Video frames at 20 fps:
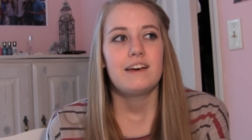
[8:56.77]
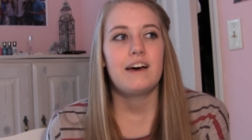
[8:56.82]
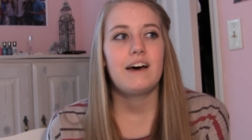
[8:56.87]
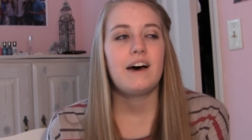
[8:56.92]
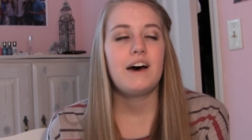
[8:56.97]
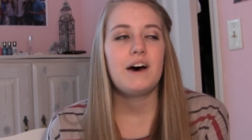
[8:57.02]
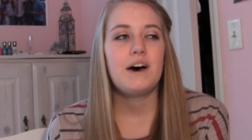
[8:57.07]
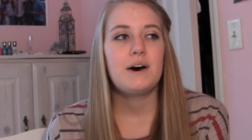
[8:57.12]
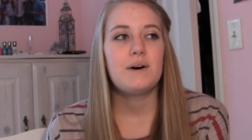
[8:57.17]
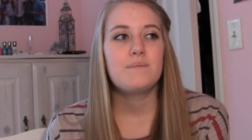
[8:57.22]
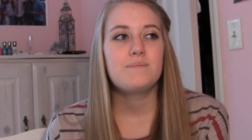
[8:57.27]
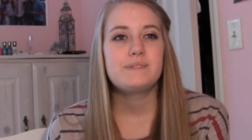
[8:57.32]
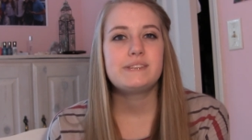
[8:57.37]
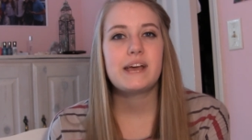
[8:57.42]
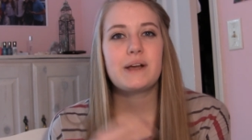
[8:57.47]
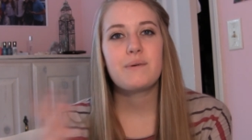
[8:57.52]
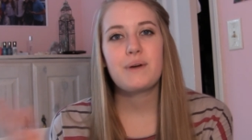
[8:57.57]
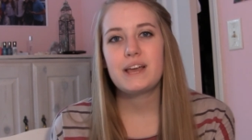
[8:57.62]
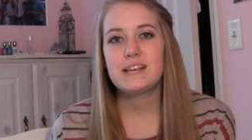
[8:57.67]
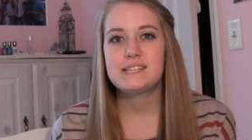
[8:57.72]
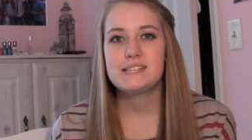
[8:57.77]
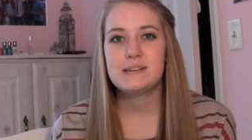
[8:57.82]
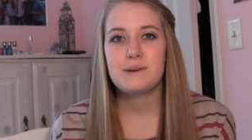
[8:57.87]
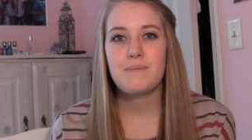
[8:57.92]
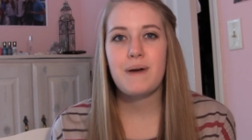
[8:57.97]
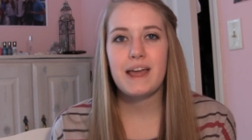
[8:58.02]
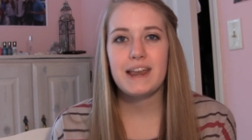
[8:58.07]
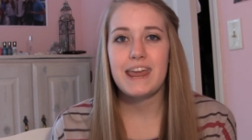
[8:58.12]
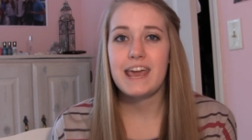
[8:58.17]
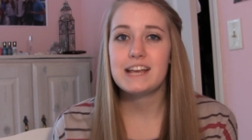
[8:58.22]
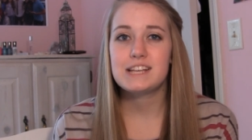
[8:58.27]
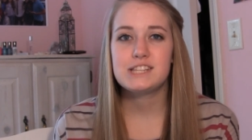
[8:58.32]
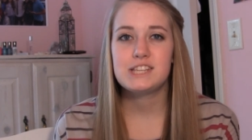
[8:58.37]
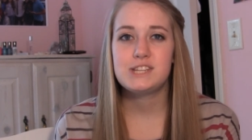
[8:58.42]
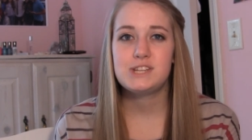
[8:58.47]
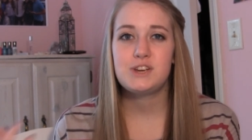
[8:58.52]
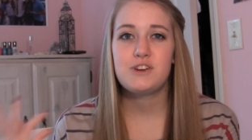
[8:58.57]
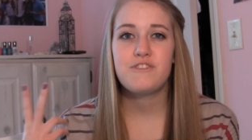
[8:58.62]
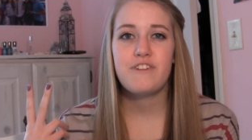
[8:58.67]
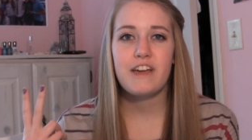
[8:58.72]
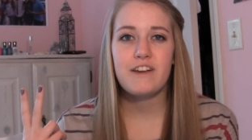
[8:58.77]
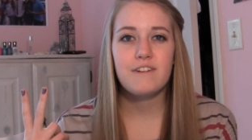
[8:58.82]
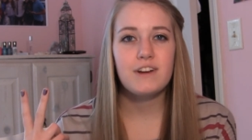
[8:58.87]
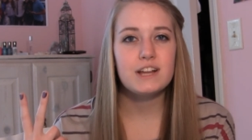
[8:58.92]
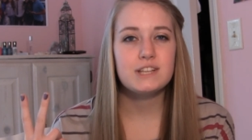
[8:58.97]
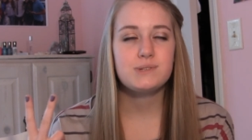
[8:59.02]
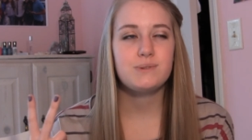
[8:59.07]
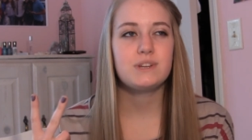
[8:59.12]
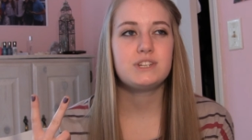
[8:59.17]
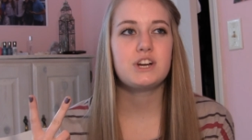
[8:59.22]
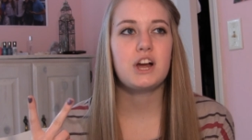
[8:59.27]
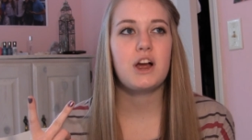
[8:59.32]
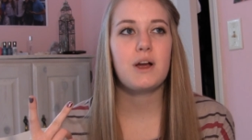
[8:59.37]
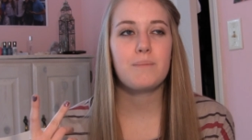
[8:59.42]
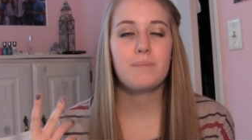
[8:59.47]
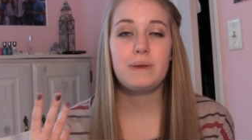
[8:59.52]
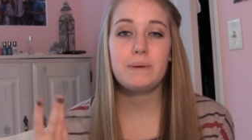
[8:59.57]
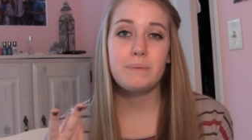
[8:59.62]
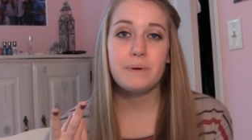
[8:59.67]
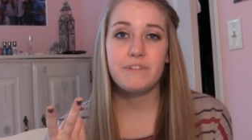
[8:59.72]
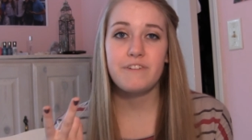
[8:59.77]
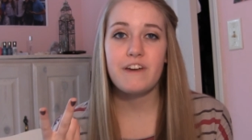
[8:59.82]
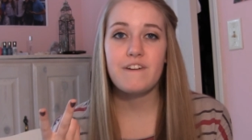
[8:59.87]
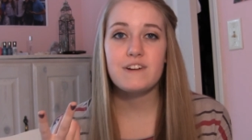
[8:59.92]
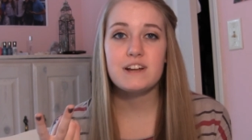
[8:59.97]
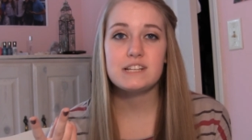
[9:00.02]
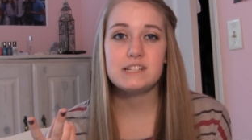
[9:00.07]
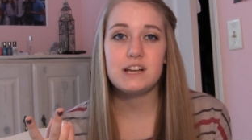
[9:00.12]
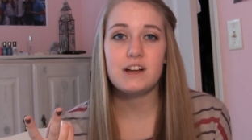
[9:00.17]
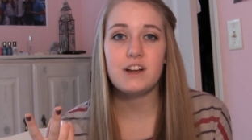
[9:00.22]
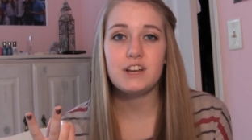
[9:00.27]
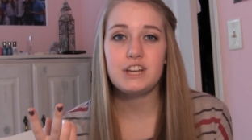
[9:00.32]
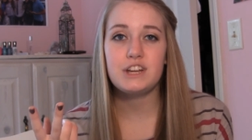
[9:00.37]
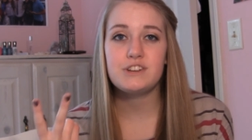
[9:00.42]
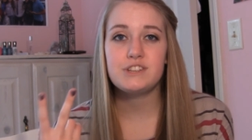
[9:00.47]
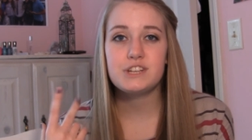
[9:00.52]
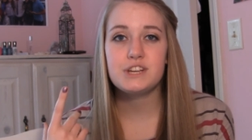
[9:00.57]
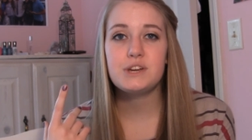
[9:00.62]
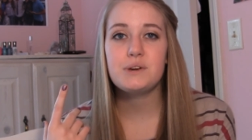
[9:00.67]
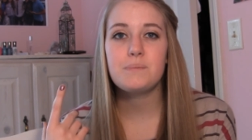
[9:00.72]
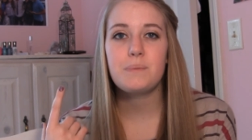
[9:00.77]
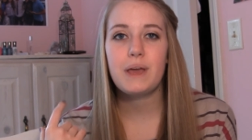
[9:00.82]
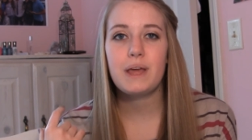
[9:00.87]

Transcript: segues to my next 2 favorites, which are people favorites here on YouTube,